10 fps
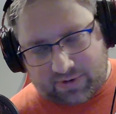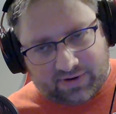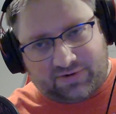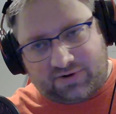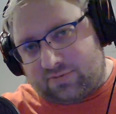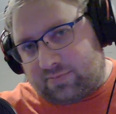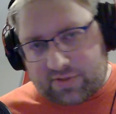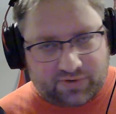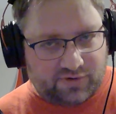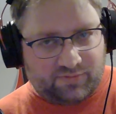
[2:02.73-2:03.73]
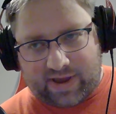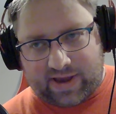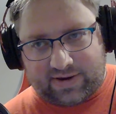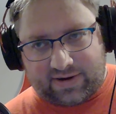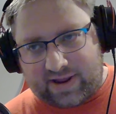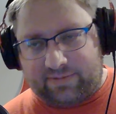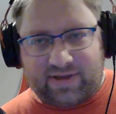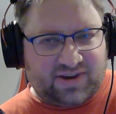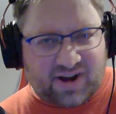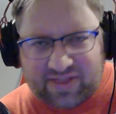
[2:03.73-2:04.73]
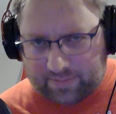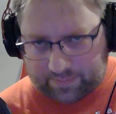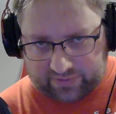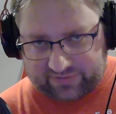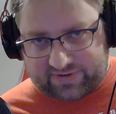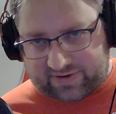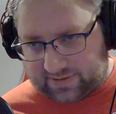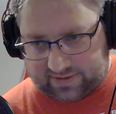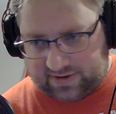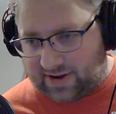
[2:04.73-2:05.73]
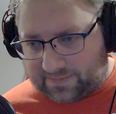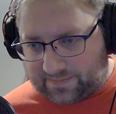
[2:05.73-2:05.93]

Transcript: is your mother's maiden name? Like, none of that bullshit. No.